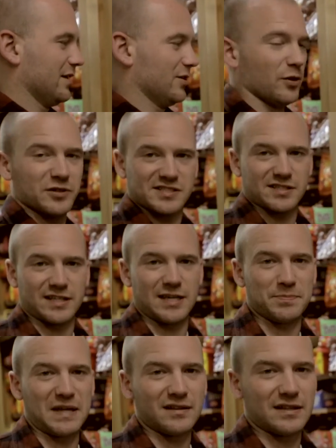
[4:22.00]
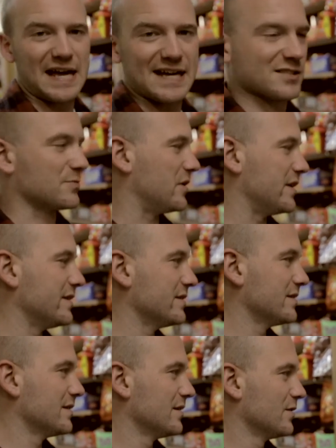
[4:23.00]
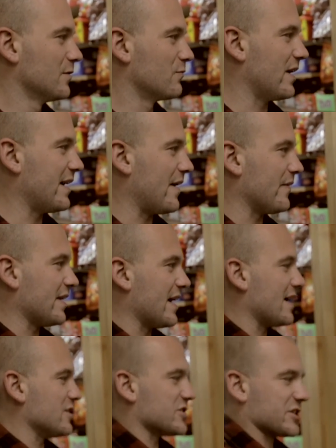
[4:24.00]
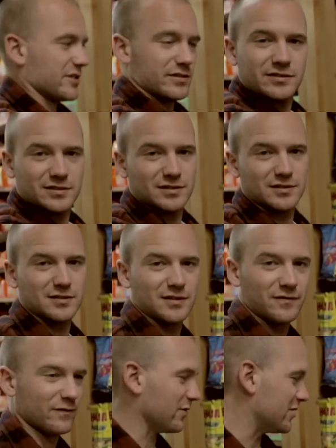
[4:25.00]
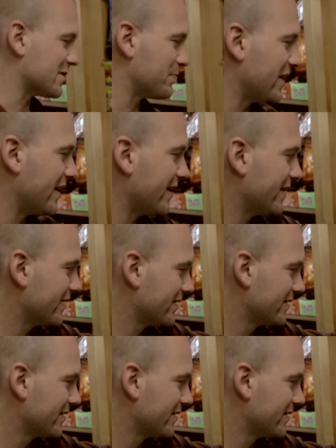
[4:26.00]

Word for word: You always keep that last one right on the edge for display.